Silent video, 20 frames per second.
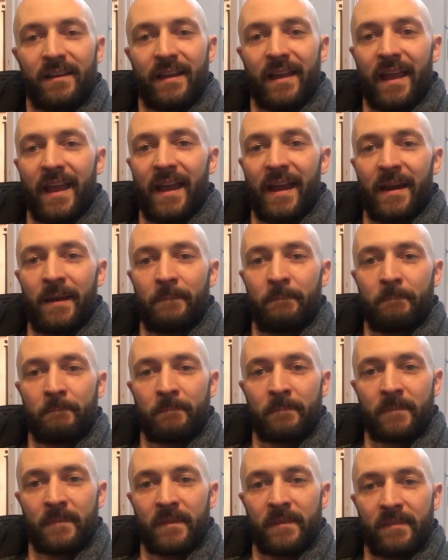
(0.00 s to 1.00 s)
And
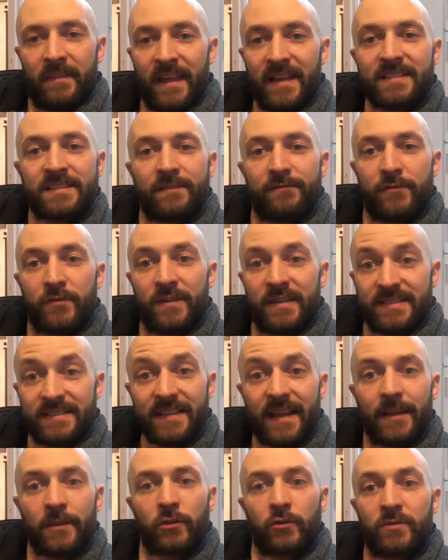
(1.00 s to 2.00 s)
that's if you
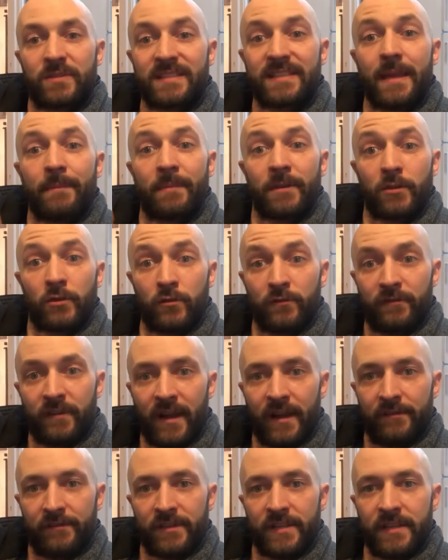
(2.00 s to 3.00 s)
decide to step into
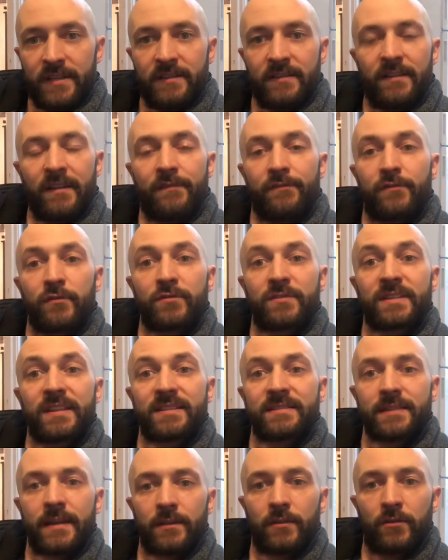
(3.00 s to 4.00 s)
5D, if you
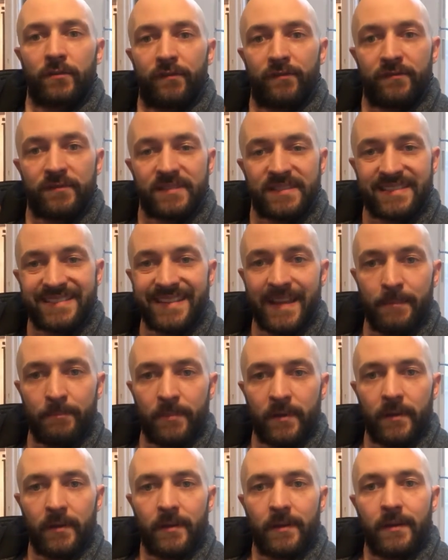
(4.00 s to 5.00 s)
decide to
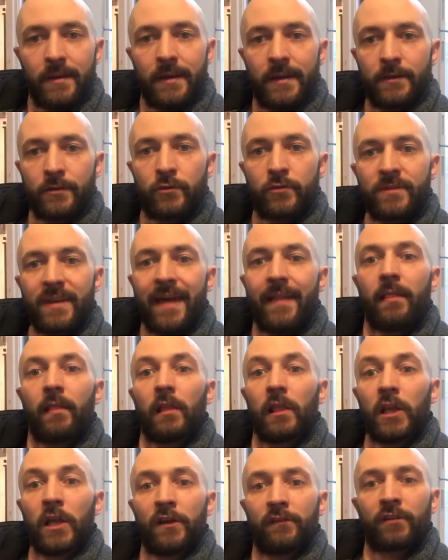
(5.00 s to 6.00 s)
step into that
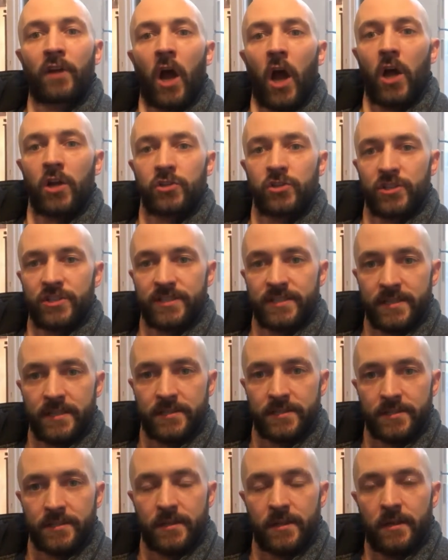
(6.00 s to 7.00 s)
love
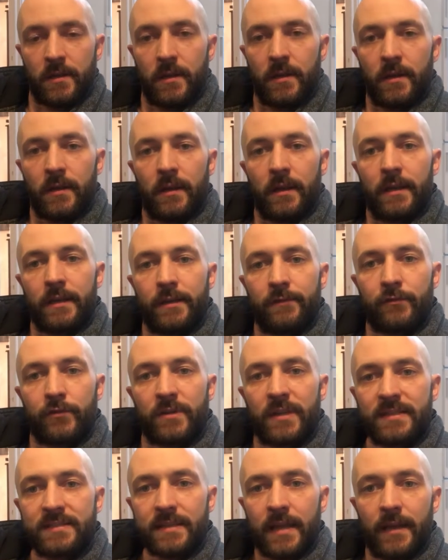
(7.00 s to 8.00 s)
consciousness, and if
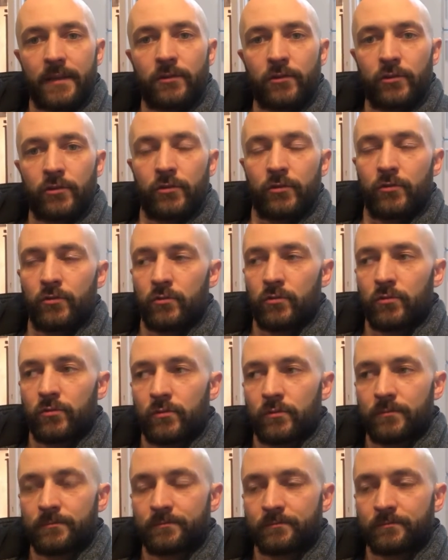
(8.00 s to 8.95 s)
you decide to